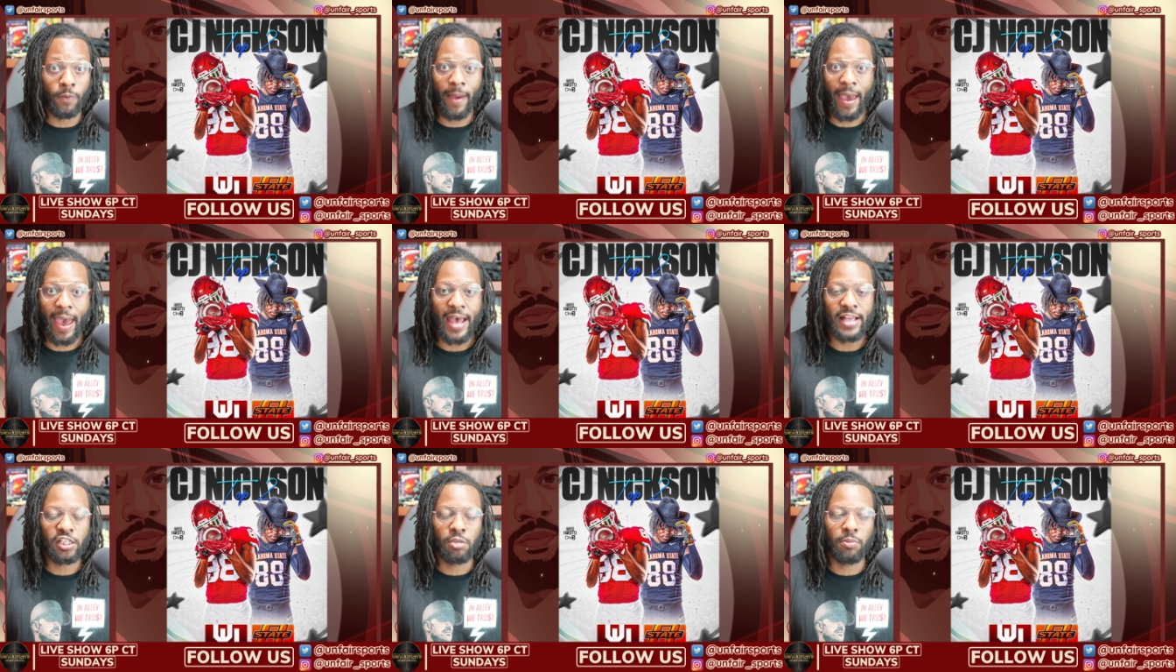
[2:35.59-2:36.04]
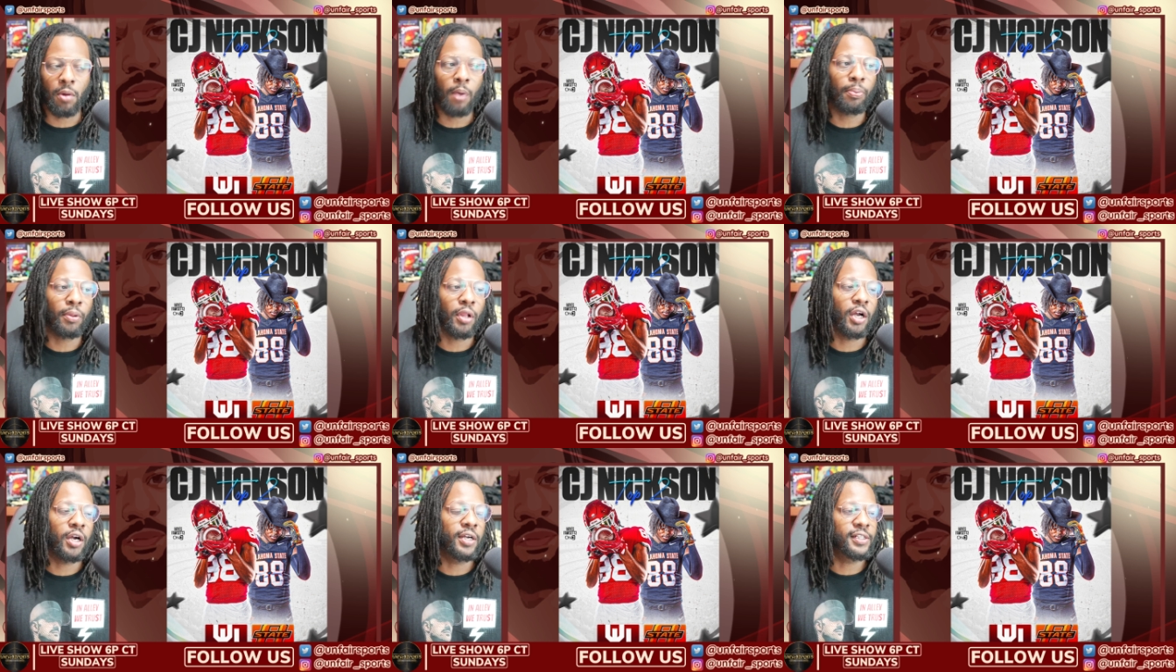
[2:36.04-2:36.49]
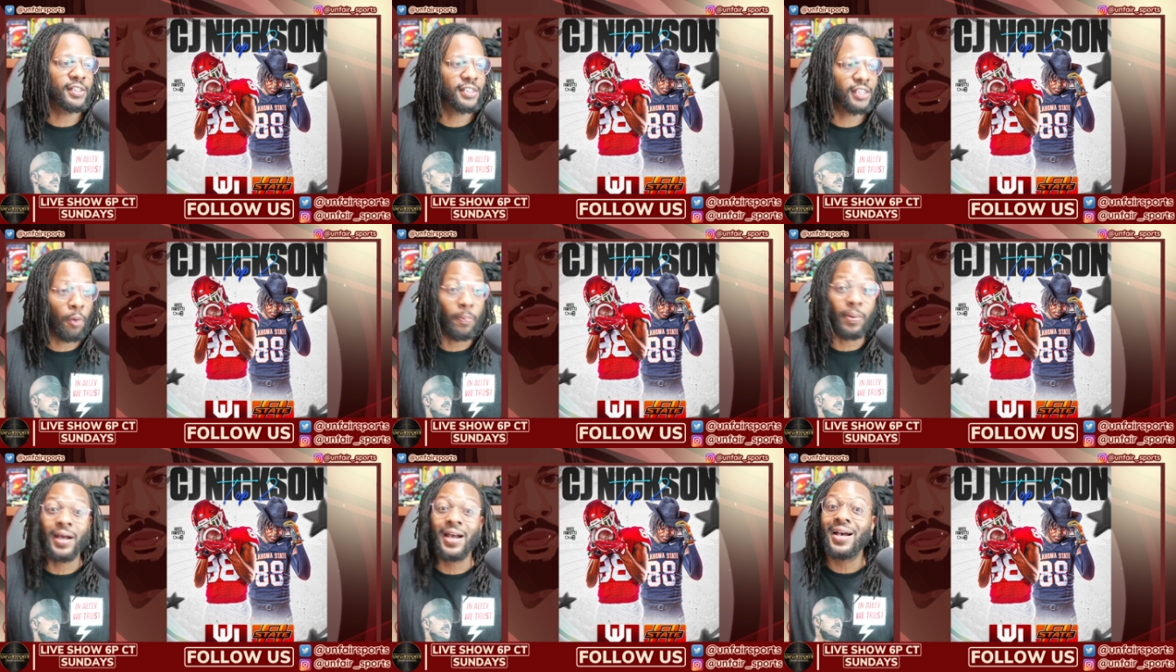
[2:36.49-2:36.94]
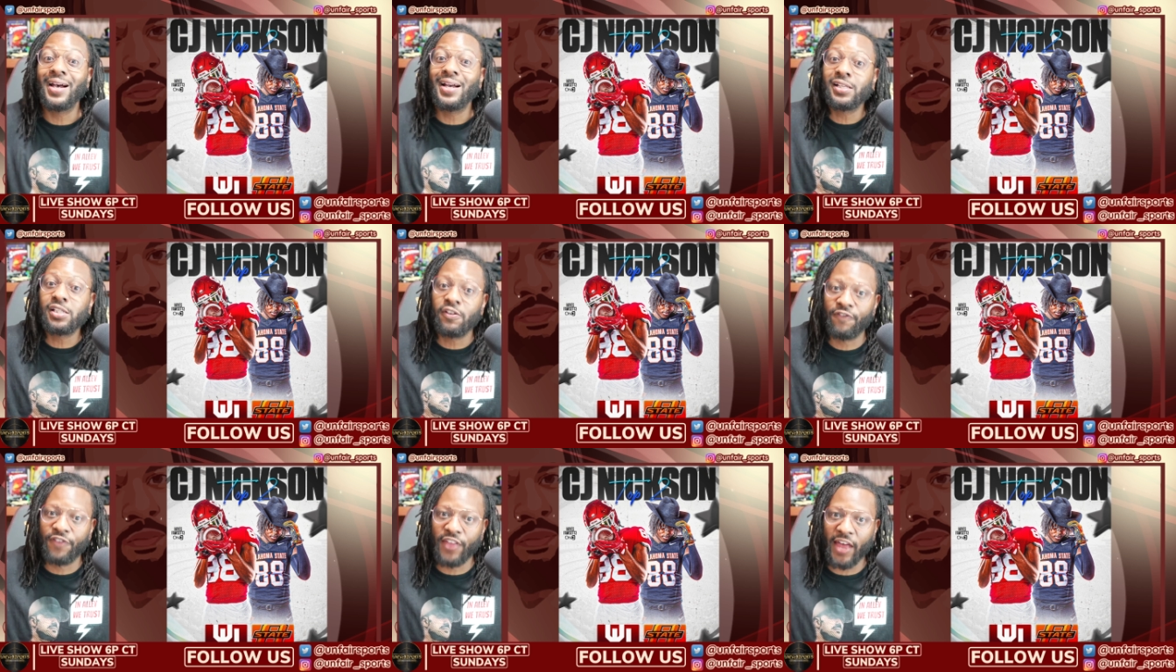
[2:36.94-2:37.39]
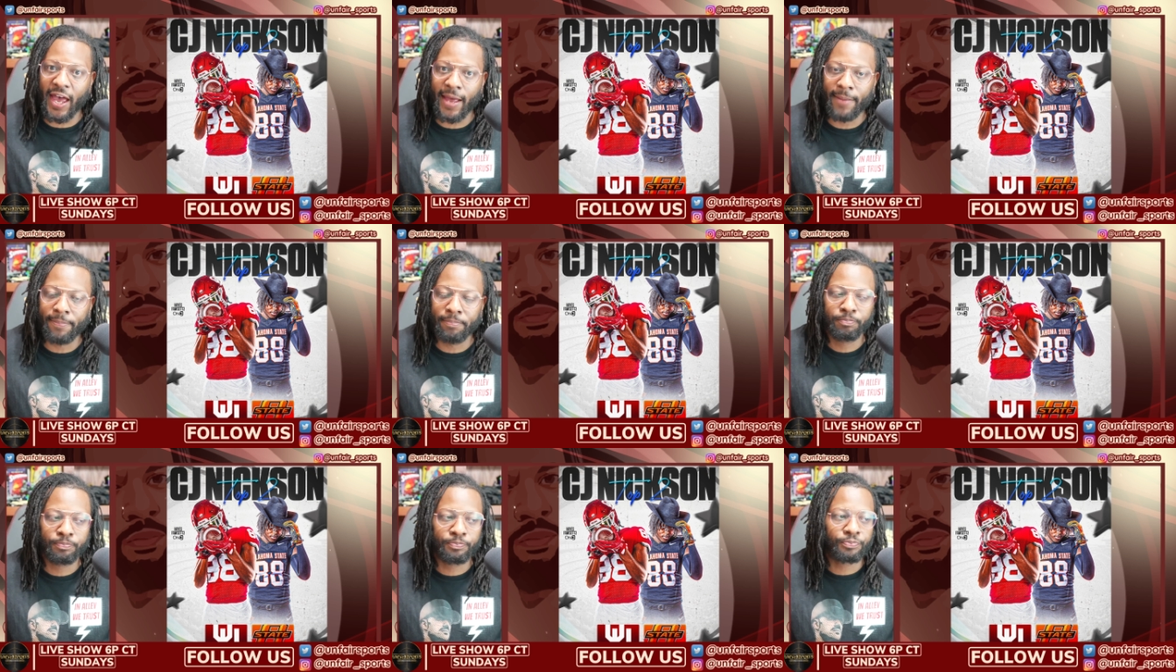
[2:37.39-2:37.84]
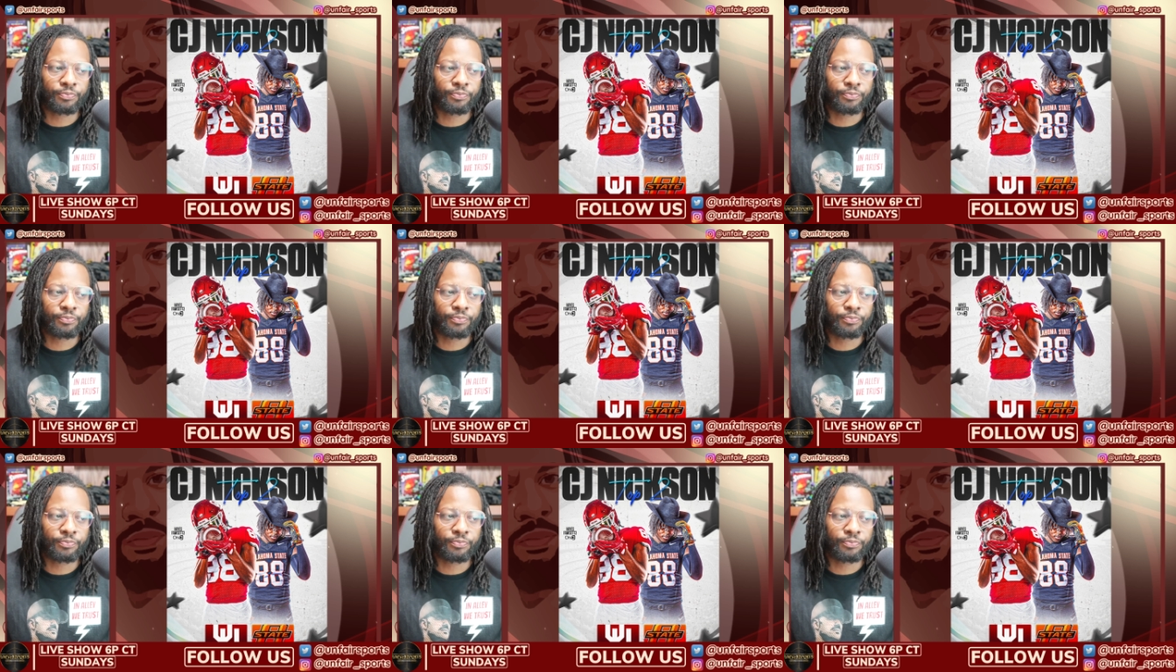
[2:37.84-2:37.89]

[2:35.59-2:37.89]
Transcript: basketball player. And so because of that,